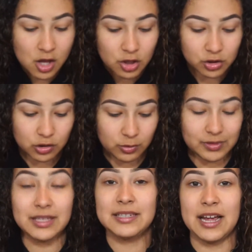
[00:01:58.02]
So it
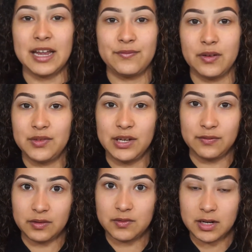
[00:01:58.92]
was a tie 50 and
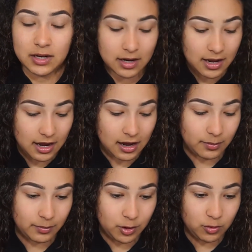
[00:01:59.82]
50
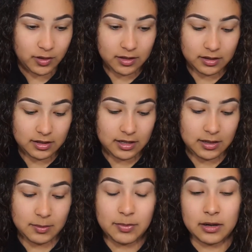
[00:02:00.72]
between
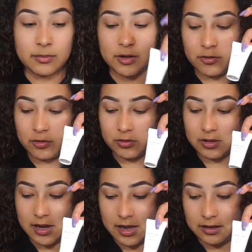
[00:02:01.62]
the Bare Minerals
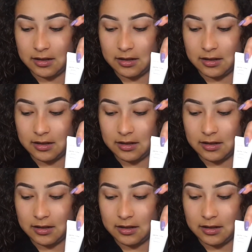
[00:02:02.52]
and